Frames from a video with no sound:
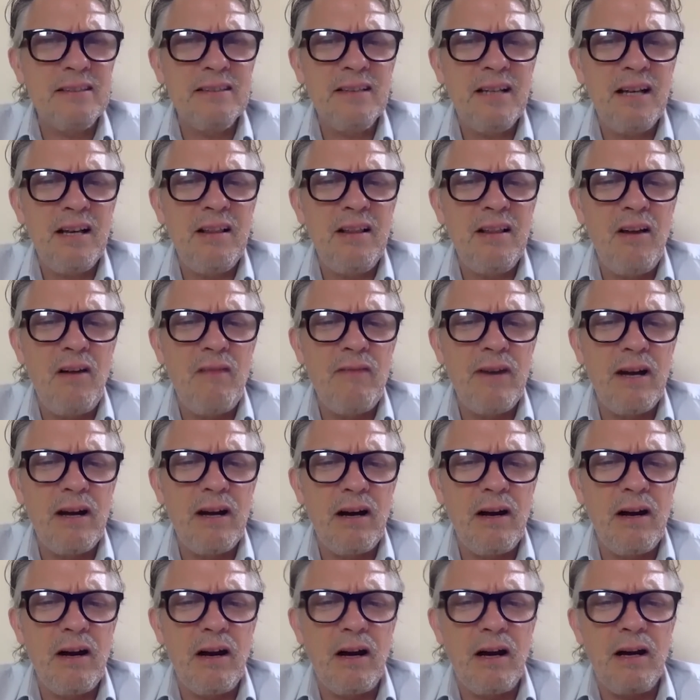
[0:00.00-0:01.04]
I love it.
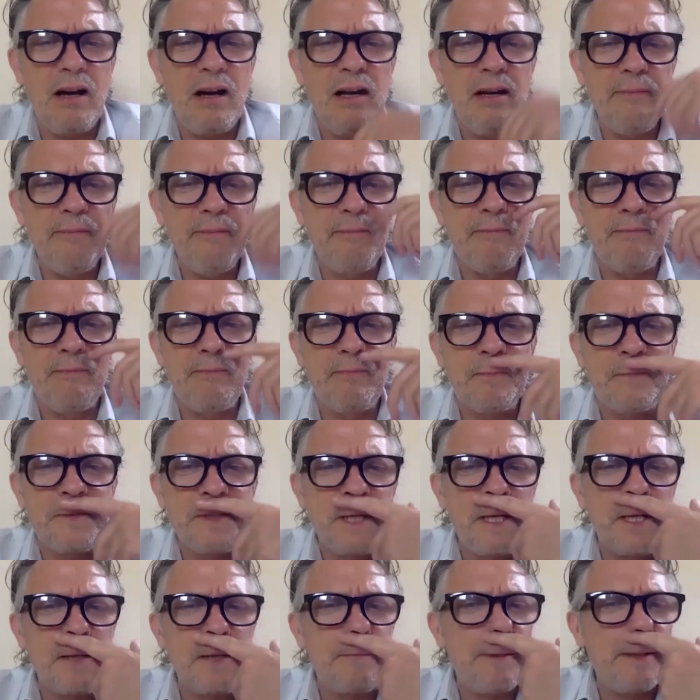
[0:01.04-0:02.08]
I've
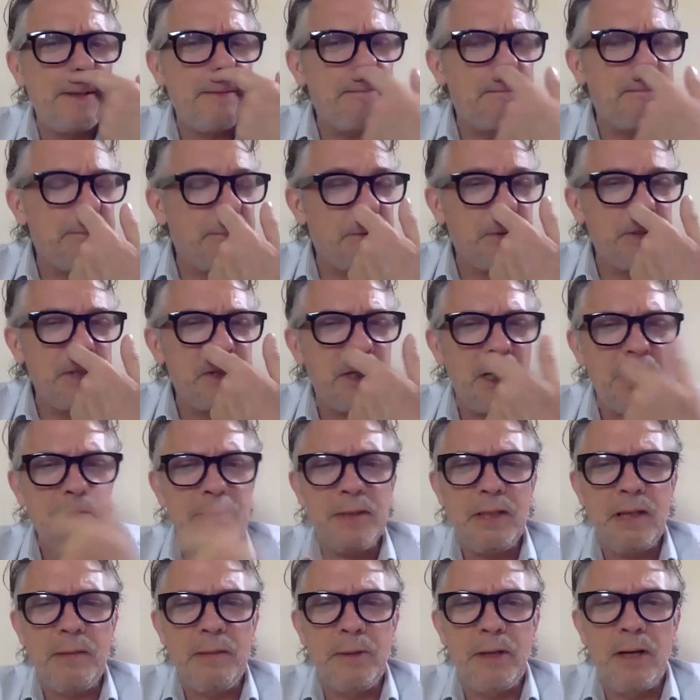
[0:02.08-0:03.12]
seen it about three times, I
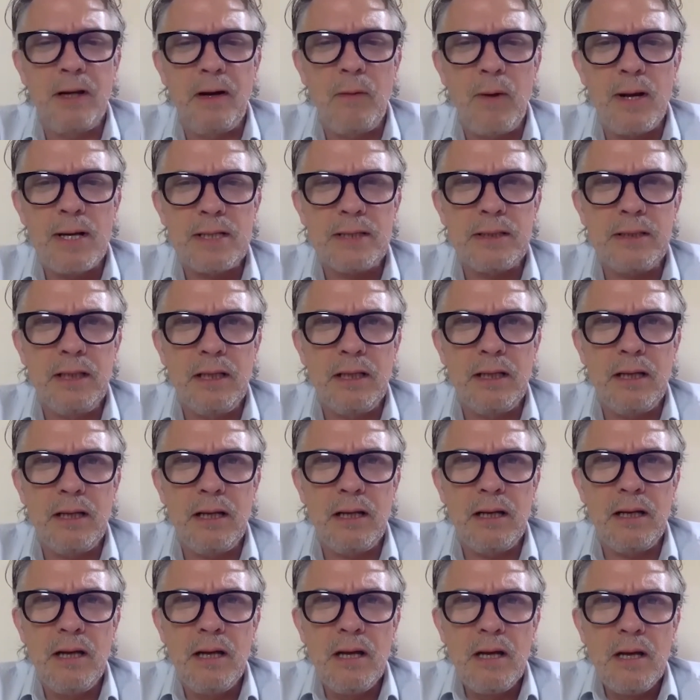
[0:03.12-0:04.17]
think, but I went to see it
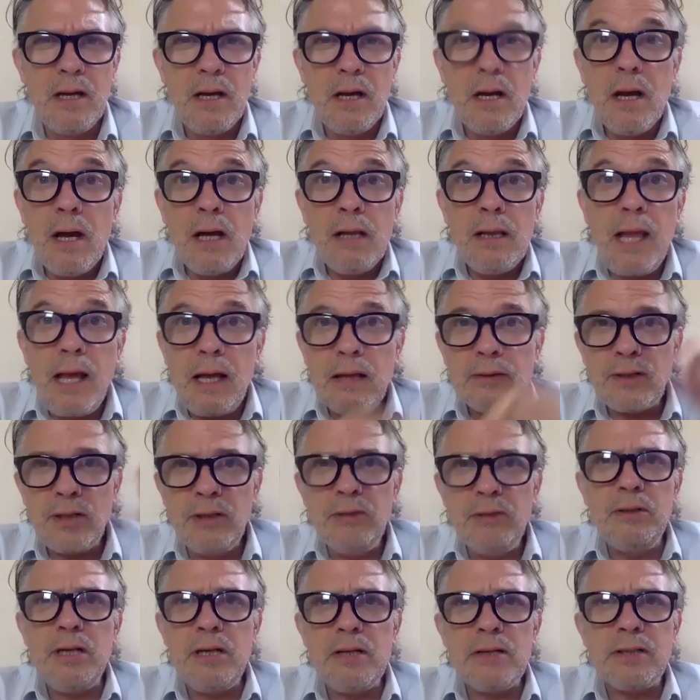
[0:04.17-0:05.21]
at 2
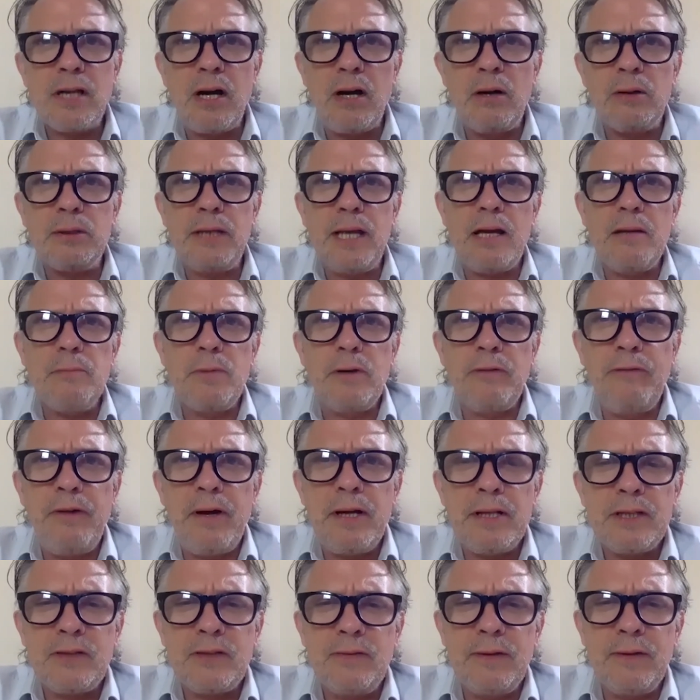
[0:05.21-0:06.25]
years ago at the Edinburgh
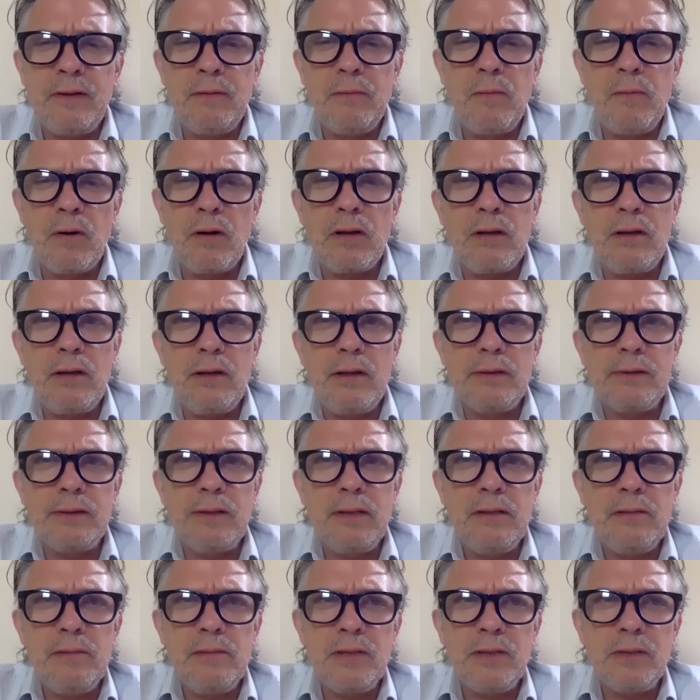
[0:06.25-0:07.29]
Festival. One of the
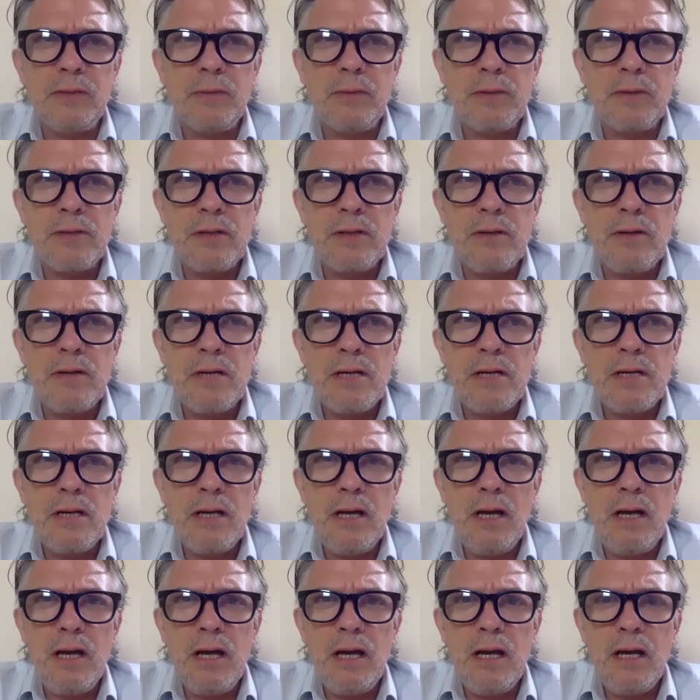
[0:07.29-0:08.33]
cinemas were doing
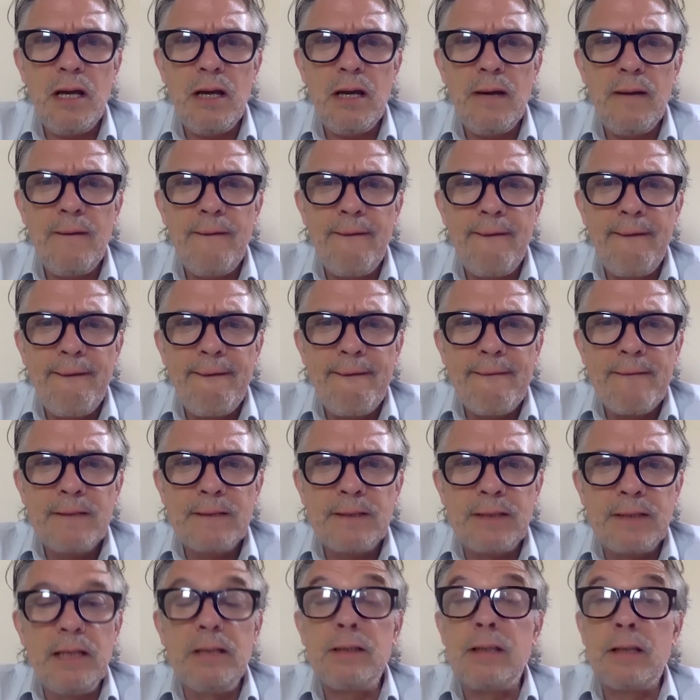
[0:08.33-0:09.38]
a
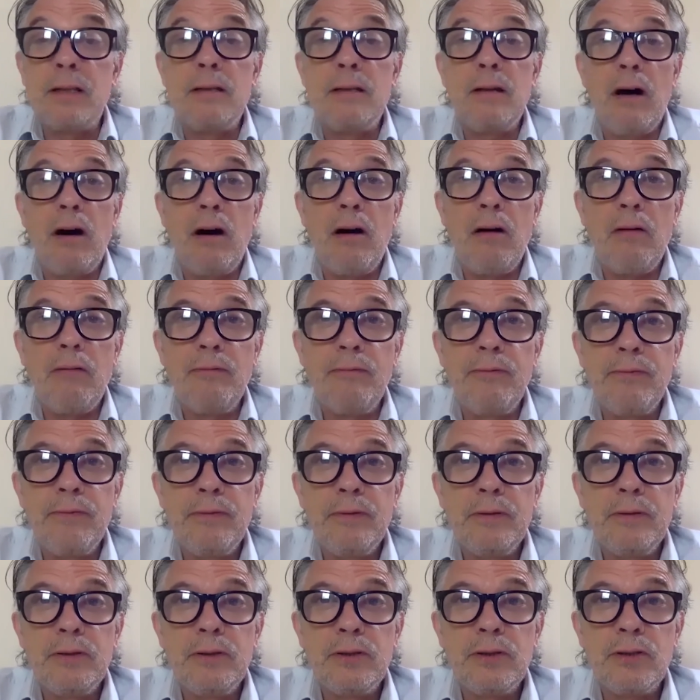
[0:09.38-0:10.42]
season of
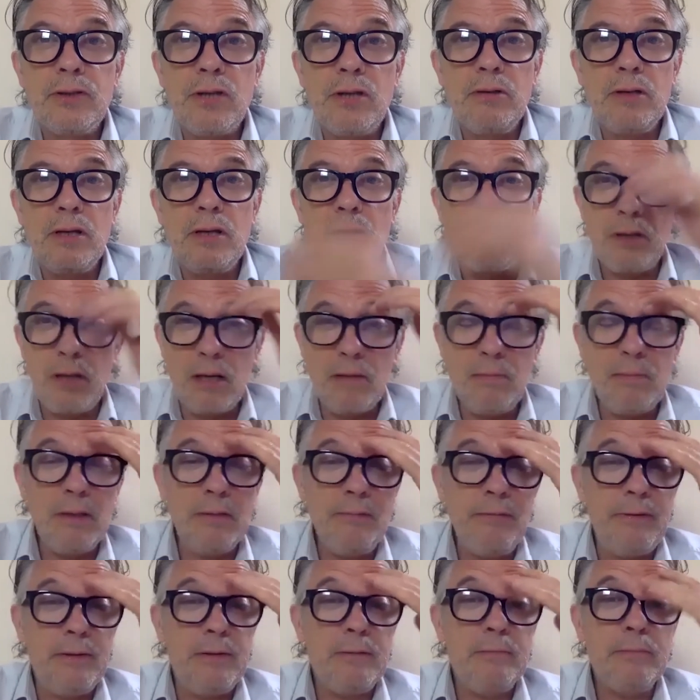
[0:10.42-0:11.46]
Studio Ghibli
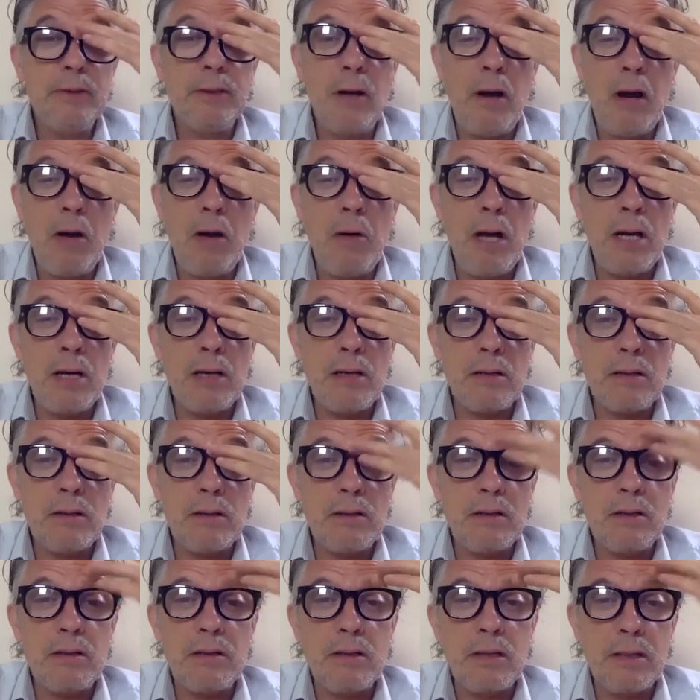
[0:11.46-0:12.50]
films. So I went
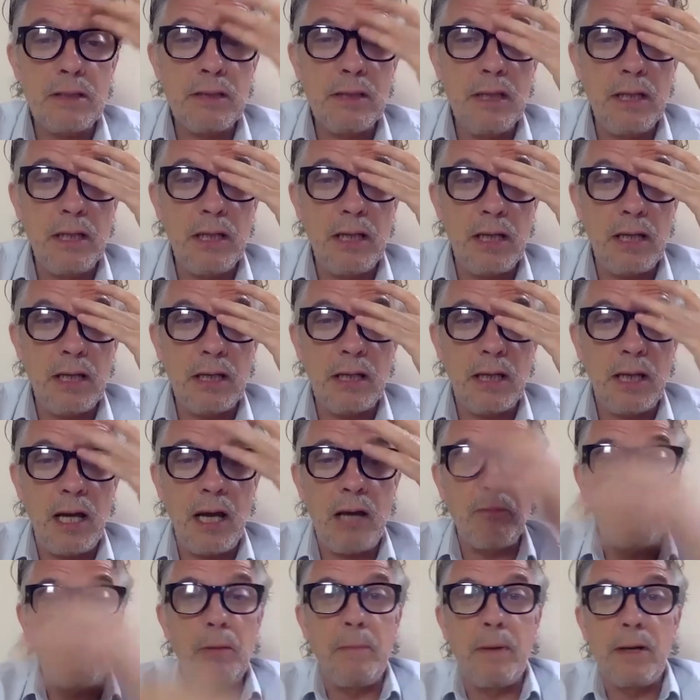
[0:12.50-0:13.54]
to see it
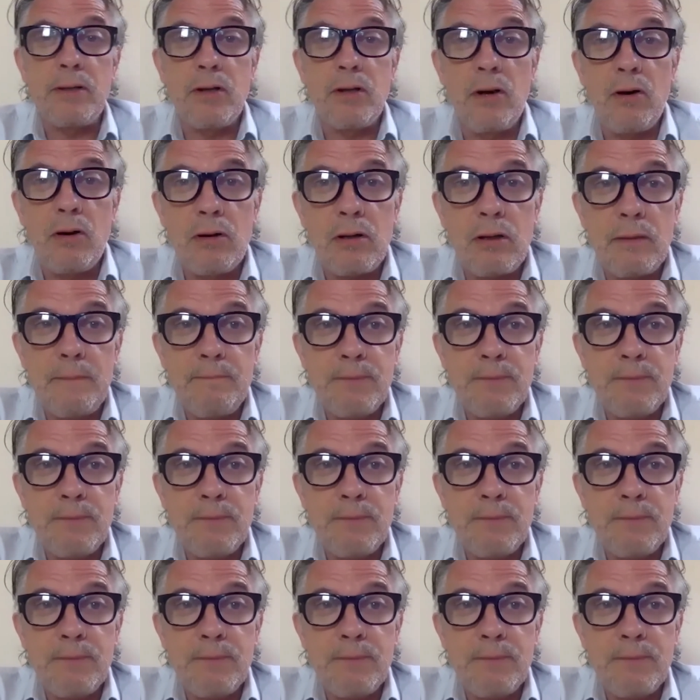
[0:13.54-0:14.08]
again with my daughter.